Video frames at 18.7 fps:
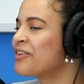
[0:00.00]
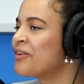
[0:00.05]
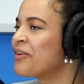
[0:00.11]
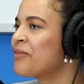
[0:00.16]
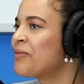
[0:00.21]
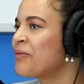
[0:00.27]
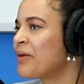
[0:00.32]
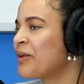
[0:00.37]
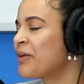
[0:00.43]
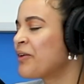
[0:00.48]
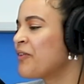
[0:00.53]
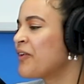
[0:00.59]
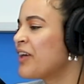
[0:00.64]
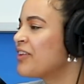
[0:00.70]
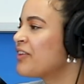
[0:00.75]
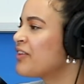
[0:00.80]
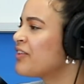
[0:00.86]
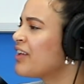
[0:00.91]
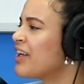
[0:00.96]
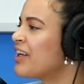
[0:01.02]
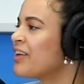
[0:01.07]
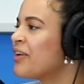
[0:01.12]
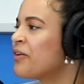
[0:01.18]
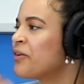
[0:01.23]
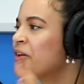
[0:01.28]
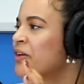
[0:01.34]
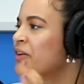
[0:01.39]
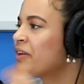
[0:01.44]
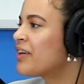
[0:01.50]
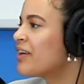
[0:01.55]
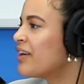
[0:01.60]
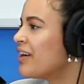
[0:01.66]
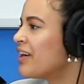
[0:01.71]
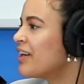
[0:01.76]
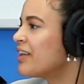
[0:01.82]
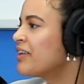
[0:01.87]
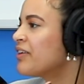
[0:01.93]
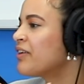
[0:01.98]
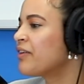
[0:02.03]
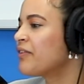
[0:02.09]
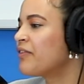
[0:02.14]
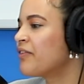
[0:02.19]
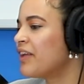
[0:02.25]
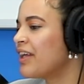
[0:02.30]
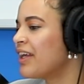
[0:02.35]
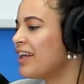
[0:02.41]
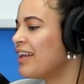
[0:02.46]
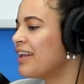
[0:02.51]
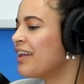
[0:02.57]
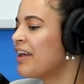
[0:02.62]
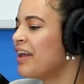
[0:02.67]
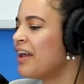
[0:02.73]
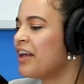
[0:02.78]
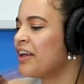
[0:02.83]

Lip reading: So even when your friends are saying, no, you're good, you're fit,